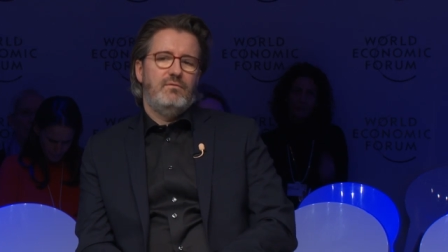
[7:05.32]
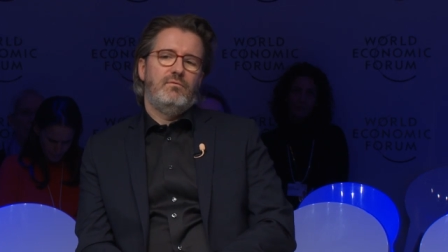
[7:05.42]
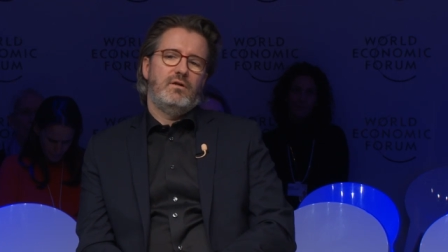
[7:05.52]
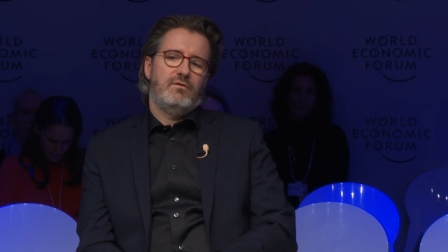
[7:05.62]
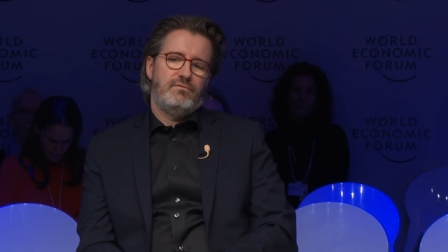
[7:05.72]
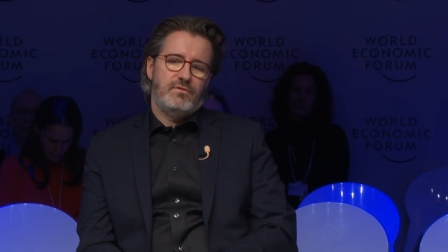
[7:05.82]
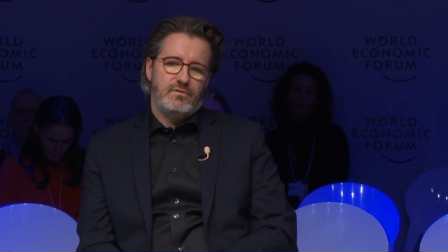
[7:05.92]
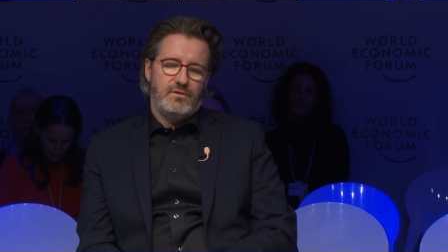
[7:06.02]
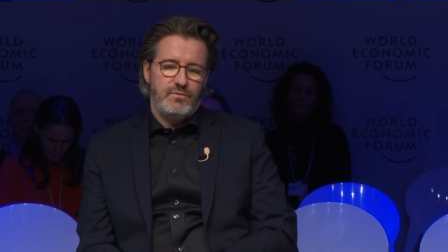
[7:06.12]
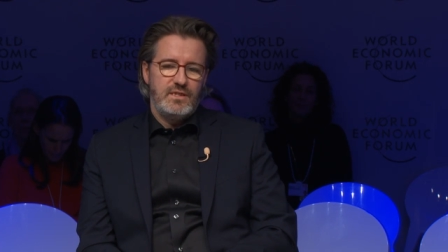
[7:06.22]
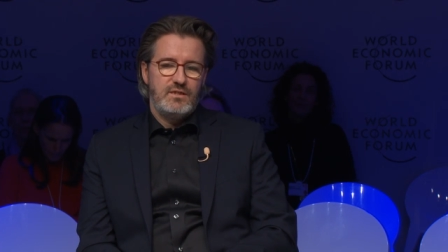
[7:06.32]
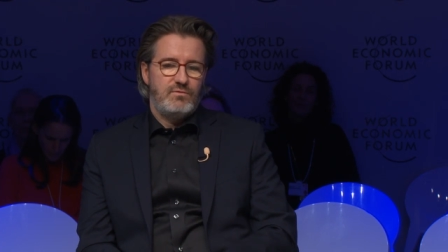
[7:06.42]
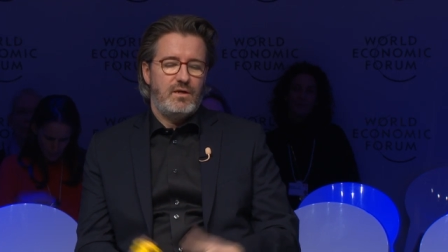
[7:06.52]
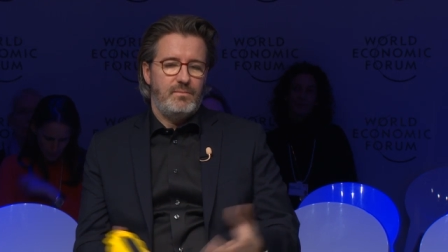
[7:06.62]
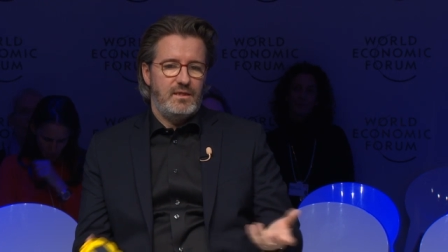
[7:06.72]
One of uh, the reasons
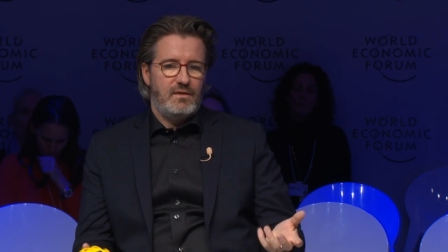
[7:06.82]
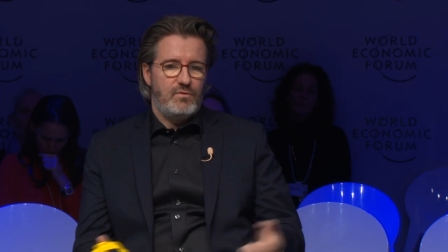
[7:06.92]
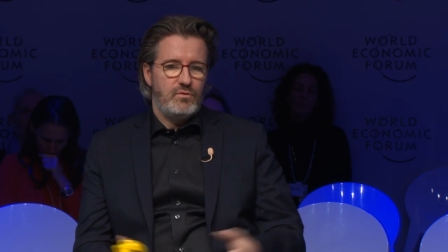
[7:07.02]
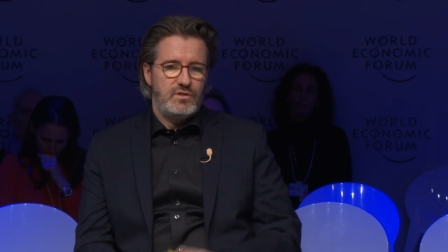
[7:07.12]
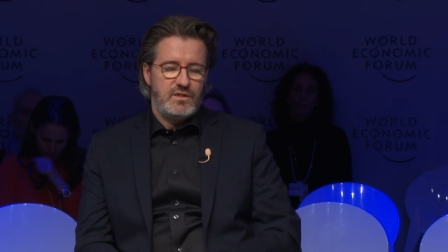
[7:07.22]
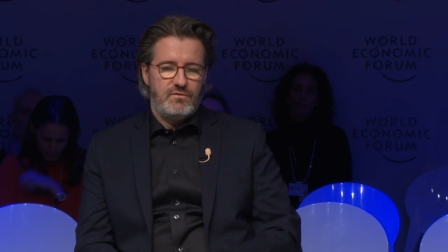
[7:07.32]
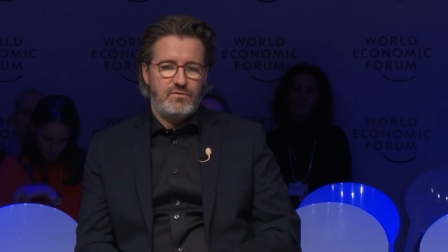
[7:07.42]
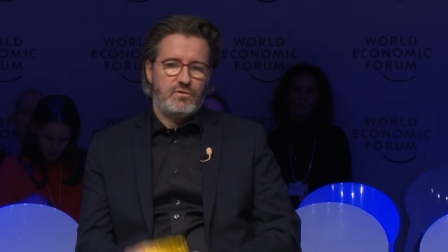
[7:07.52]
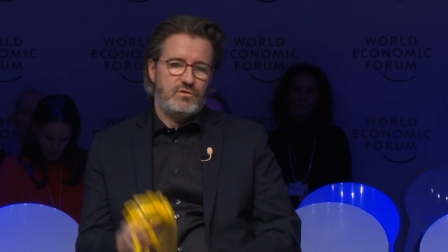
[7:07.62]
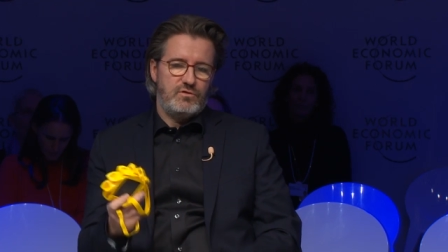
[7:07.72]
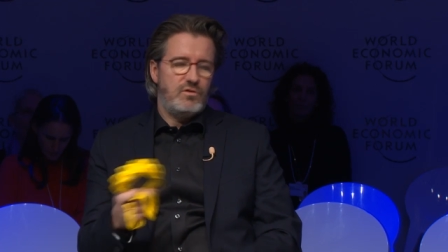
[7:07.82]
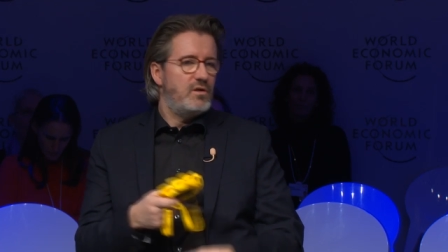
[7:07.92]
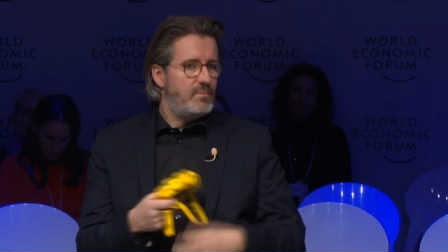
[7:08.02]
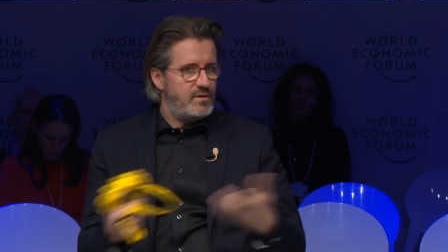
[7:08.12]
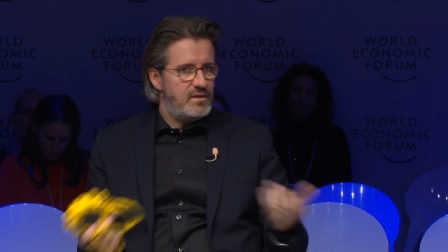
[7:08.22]
why I'm in Davos is, of course, to
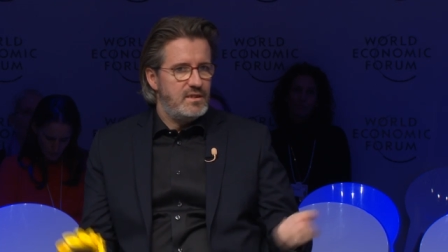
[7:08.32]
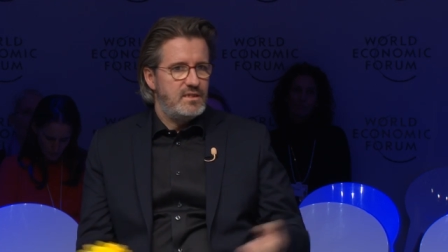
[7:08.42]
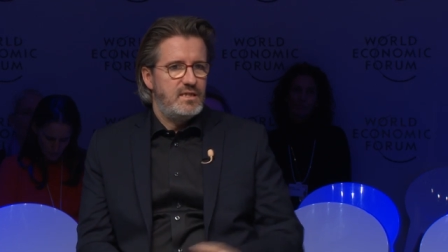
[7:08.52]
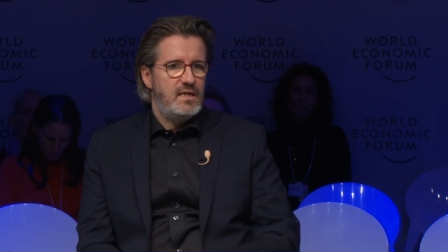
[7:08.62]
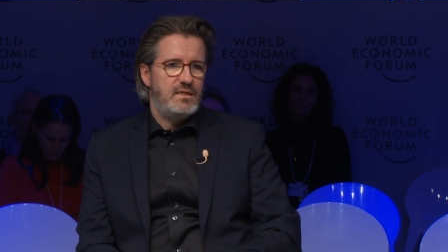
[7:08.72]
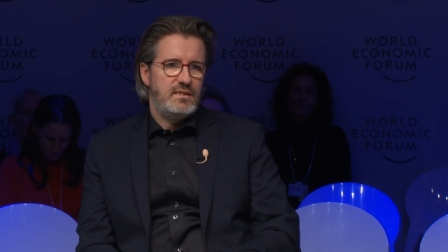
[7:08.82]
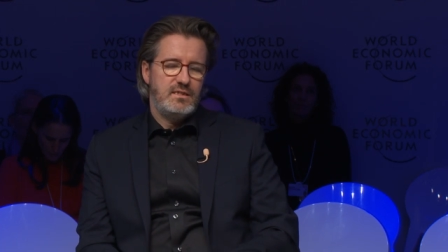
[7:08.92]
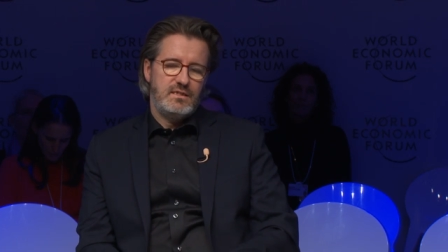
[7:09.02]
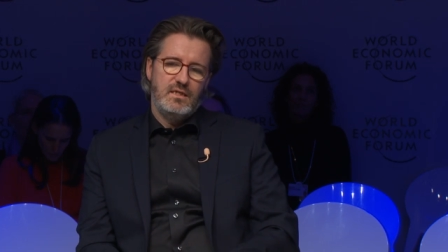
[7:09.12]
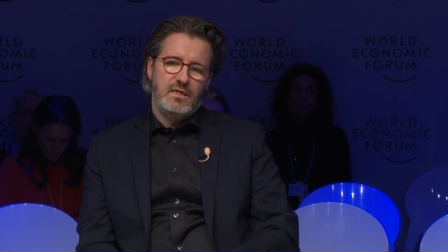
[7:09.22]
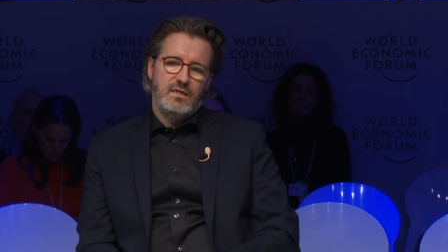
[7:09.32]
talk about these challenges,